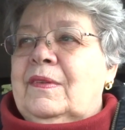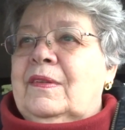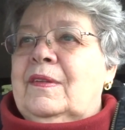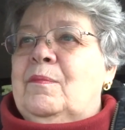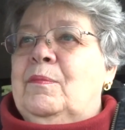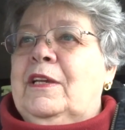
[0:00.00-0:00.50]

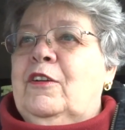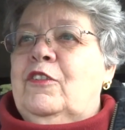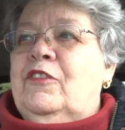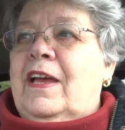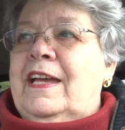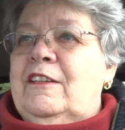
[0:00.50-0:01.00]
because
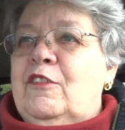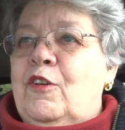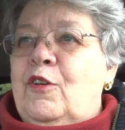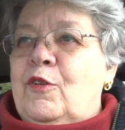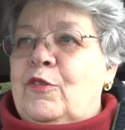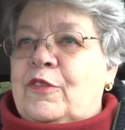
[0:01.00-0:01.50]
I
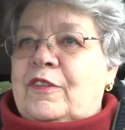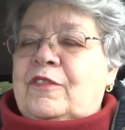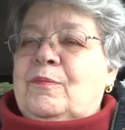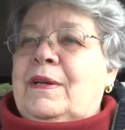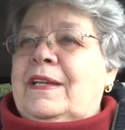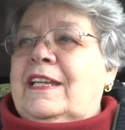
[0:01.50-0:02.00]
know that
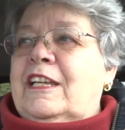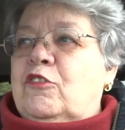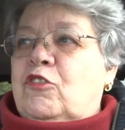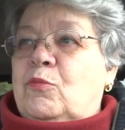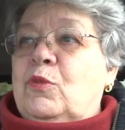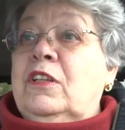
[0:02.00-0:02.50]
my
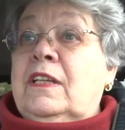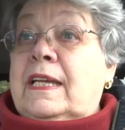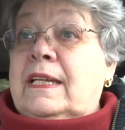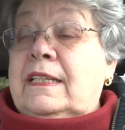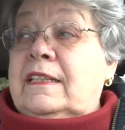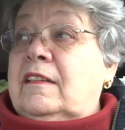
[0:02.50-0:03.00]
kitchen will get
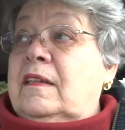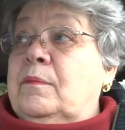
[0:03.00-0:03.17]
cleaned up.